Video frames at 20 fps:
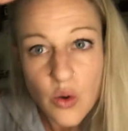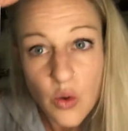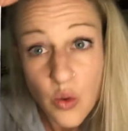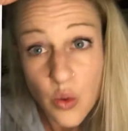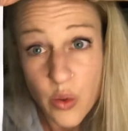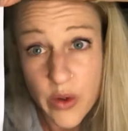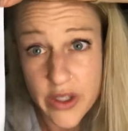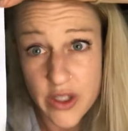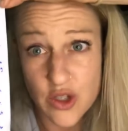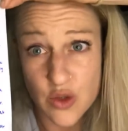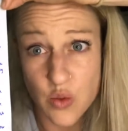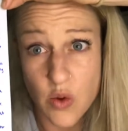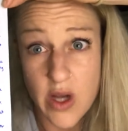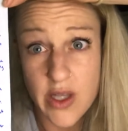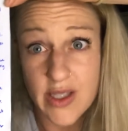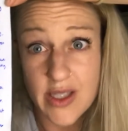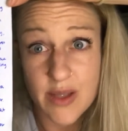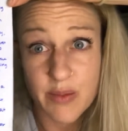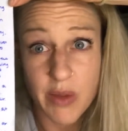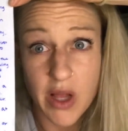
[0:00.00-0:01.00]
which
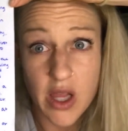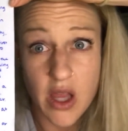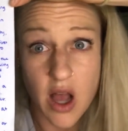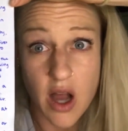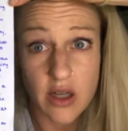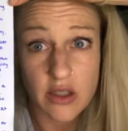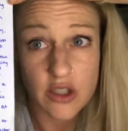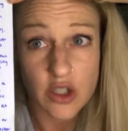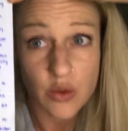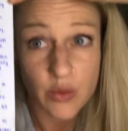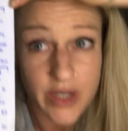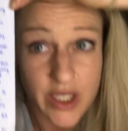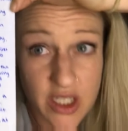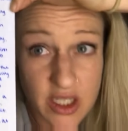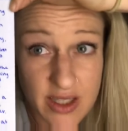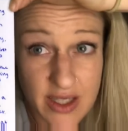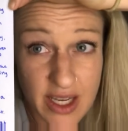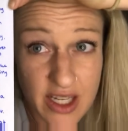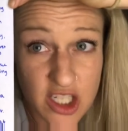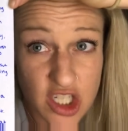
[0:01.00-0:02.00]
ones belong to which
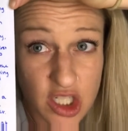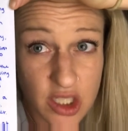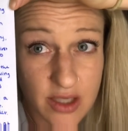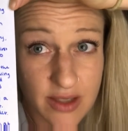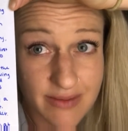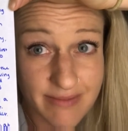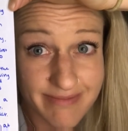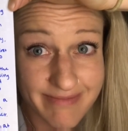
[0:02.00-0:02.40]
section.